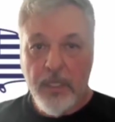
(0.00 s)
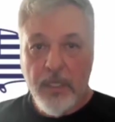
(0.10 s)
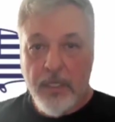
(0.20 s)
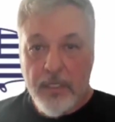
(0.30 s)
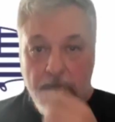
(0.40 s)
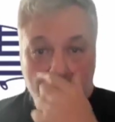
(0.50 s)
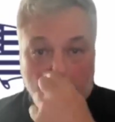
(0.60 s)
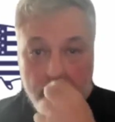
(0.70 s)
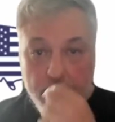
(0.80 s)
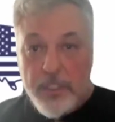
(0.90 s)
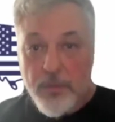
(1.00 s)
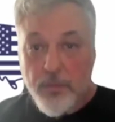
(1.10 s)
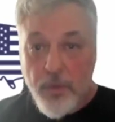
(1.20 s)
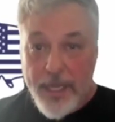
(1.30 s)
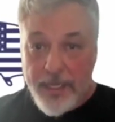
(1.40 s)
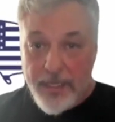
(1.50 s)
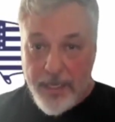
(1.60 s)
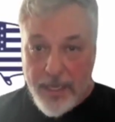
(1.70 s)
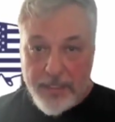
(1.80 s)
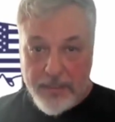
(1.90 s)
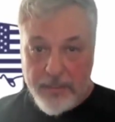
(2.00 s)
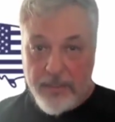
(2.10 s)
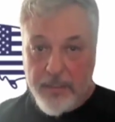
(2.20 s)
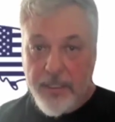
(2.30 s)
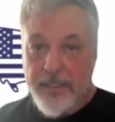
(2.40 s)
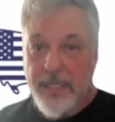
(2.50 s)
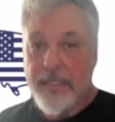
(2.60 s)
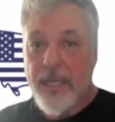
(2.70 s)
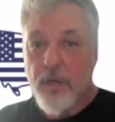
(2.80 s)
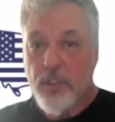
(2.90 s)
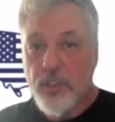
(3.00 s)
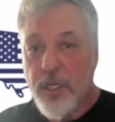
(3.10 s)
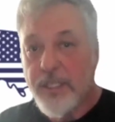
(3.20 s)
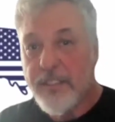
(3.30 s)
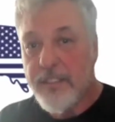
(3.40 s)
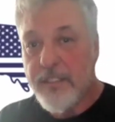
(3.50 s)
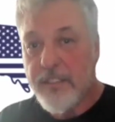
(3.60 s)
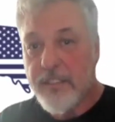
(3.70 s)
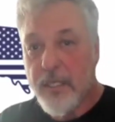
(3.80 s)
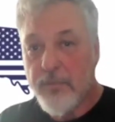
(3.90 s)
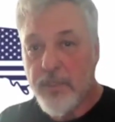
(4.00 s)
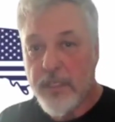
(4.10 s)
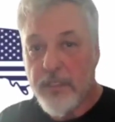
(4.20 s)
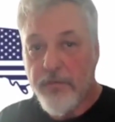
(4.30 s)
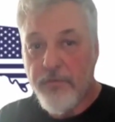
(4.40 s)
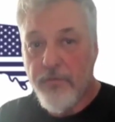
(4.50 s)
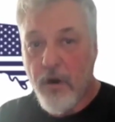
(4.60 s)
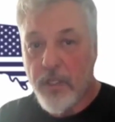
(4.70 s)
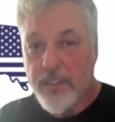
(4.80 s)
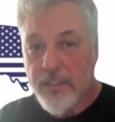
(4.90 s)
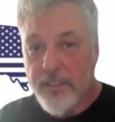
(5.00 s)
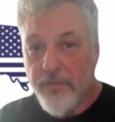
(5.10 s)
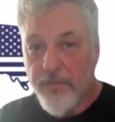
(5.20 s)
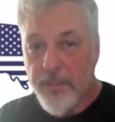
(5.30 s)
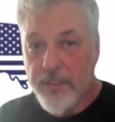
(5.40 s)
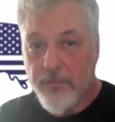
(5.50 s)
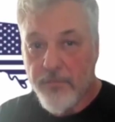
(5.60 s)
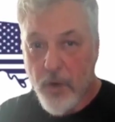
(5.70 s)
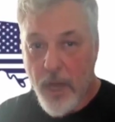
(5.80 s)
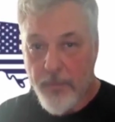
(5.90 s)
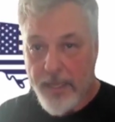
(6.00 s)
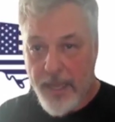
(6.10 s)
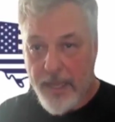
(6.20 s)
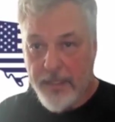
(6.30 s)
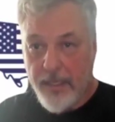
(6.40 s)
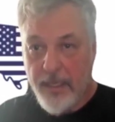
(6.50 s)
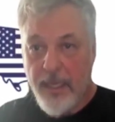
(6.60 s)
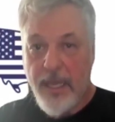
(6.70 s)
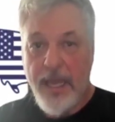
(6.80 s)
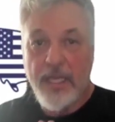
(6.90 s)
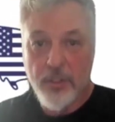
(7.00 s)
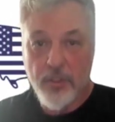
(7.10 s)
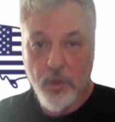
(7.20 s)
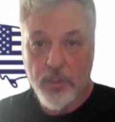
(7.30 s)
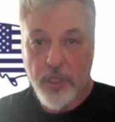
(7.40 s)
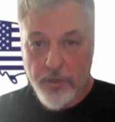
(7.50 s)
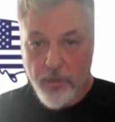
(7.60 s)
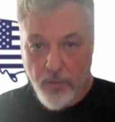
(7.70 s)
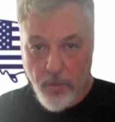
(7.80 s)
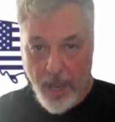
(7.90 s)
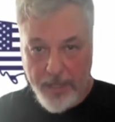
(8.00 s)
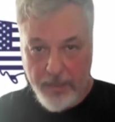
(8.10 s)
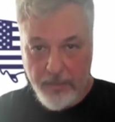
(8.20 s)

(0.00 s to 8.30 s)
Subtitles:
Liberals must recognize that they are just as subject to false and divisive propaganda as those on the right.